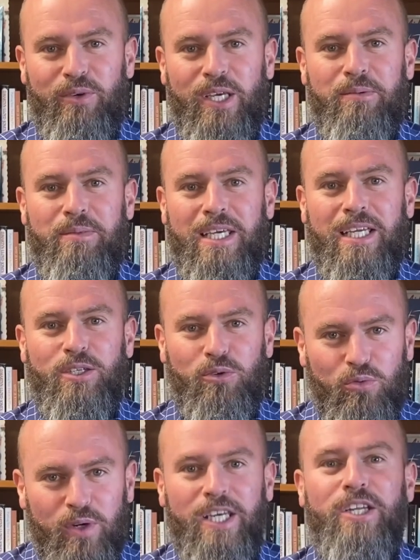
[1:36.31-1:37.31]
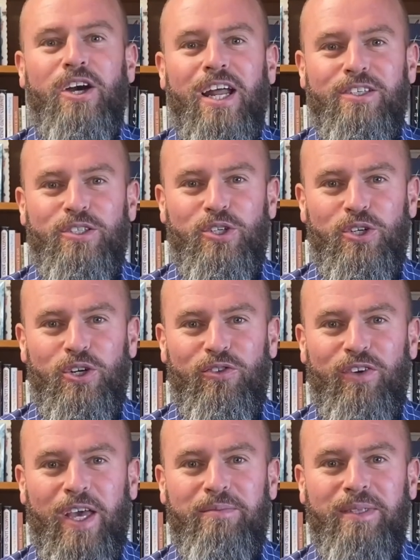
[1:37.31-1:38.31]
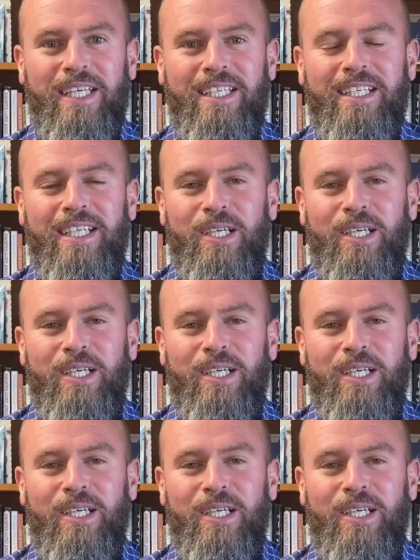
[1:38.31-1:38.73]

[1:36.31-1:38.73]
We can begin to reunite as a church family.